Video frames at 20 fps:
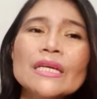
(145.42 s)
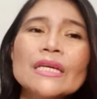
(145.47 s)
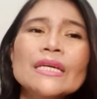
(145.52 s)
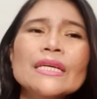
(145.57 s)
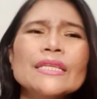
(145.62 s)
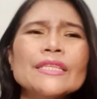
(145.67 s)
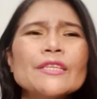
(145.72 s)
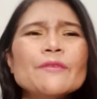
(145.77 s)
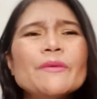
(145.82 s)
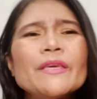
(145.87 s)

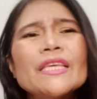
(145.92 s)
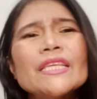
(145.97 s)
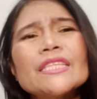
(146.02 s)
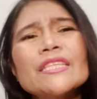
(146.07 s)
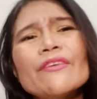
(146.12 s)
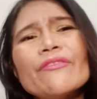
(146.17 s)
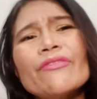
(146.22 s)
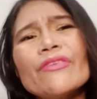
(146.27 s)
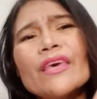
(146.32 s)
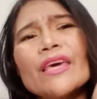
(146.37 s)
So because
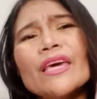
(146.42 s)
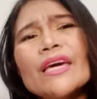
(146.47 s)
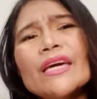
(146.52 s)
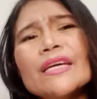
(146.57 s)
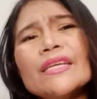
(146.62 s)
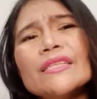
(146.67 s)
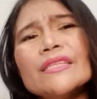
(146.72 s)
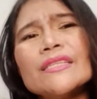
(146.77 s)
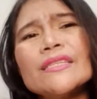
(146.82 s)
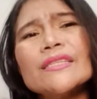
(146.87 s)
of
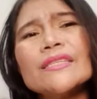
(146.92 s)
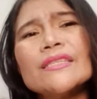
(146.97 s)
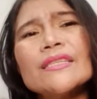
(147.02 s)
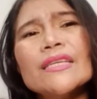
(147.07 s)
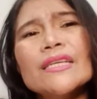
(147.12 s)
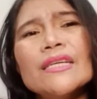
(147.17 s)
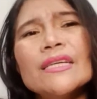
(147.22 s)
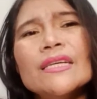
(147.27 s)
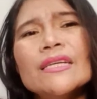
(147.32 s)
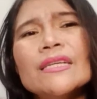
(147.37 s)
this
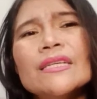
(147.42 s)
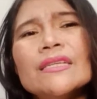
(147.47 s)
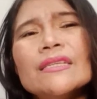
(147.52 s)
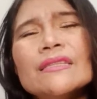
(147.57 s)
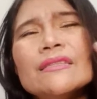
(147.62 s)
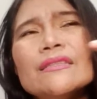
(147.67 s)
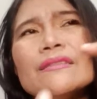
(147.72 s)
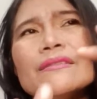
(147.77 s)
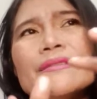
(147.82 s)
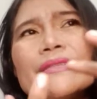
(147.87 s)

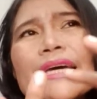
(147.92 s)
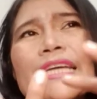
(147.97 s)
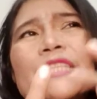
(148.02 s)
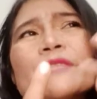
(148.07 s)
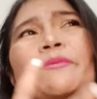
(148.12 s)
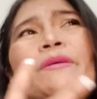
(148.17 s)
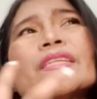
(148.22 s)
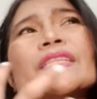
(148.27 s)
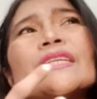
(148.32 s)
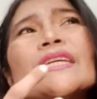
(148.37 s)

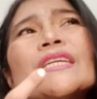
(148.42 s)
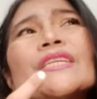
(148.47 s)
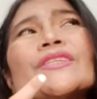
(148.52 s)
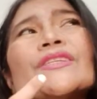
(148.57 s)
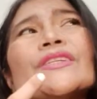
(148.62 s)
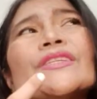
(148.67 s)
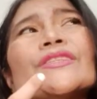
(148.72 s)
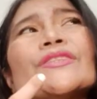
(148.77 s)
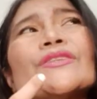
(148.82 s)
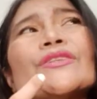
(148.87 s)

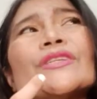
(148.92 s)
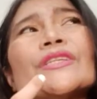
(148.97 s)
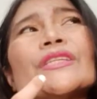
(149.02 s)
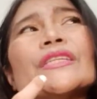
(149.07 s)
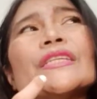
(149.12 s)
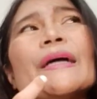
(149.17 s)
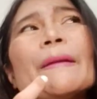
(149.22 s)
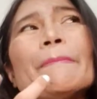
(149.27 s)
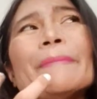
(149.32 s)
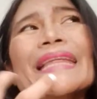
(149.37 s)
expectation
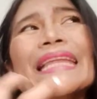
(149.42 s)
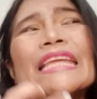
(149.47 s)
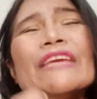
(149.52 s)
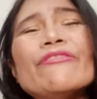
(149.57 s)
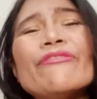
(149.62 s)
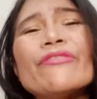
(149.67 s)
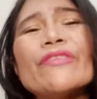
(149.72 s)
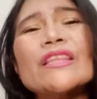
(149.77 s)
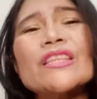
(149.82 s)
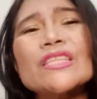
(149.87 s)
or a belief
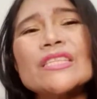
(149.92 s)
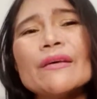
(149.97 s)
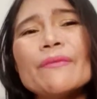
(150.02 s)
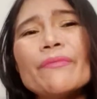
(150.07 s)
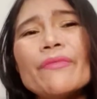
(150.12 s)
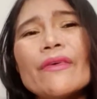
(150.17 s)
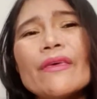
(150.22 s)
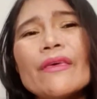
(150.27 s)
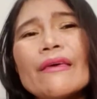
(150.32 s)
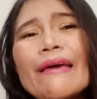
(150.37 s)
that
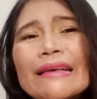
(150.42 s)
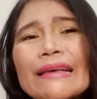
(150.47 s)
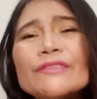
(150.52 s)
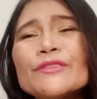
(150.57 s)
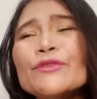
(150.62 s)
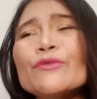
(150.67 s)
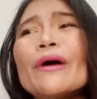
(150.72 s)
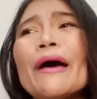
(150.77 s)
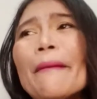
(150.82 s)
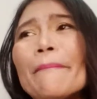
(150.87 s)
something has
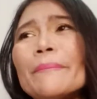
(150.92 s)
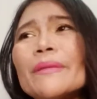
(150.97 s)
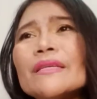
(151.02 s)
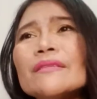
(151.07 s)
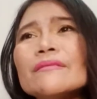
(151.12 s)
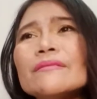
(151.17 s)
to happen,